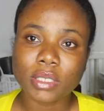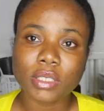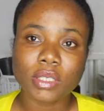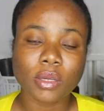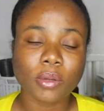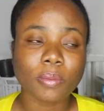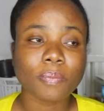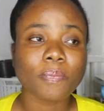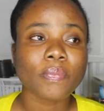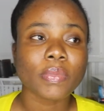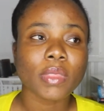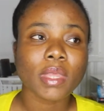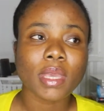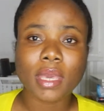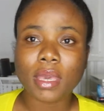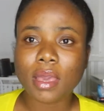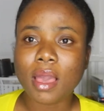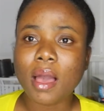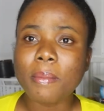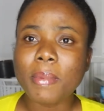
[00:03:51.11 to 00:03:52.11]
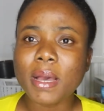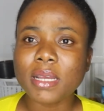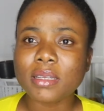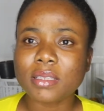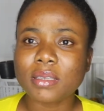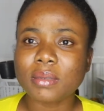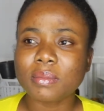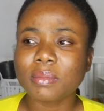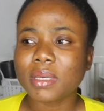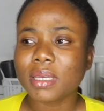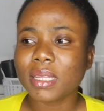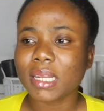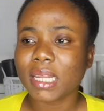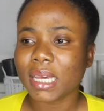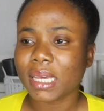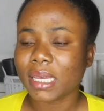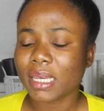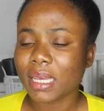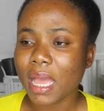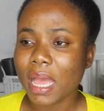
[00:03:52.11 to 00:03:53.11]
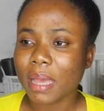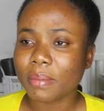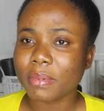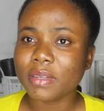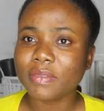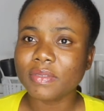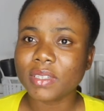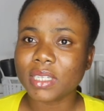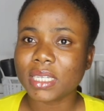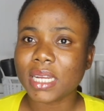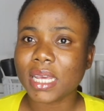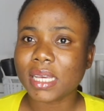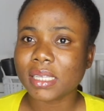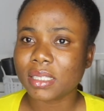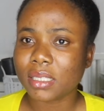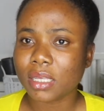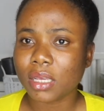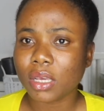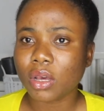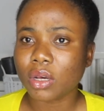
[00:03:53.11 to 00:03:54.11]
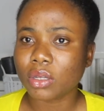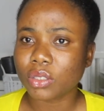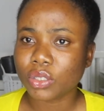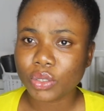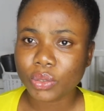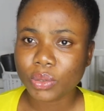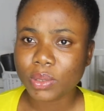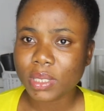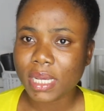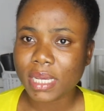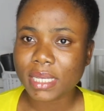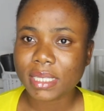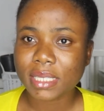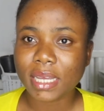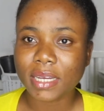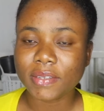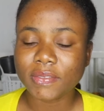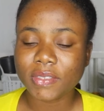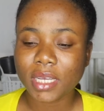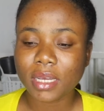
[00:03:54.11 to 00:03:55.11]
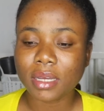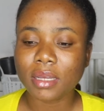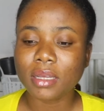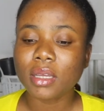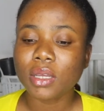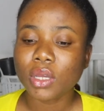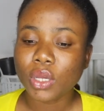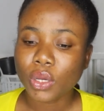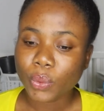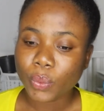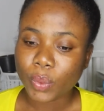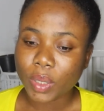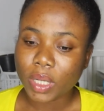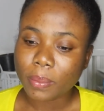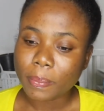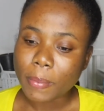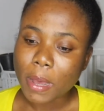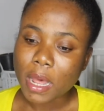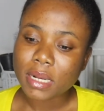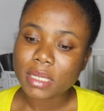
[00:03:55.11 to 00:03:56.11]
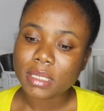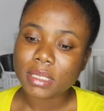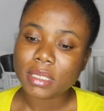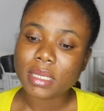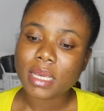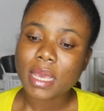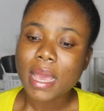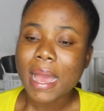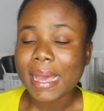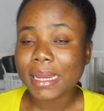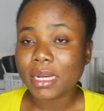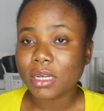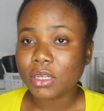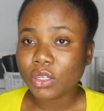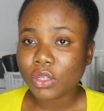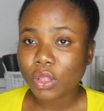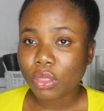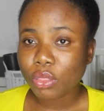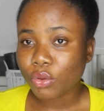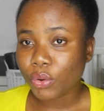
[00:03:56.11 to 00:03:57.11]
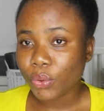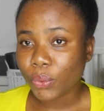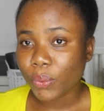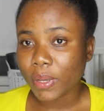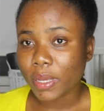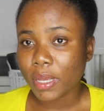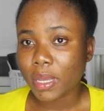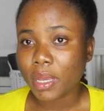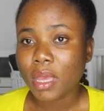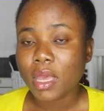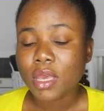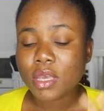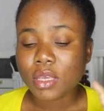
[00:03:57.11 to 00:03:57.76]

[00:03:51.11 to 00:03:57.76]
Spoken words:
So he got back to me like I believe the next day or 2 days after with a policy. I looked through it.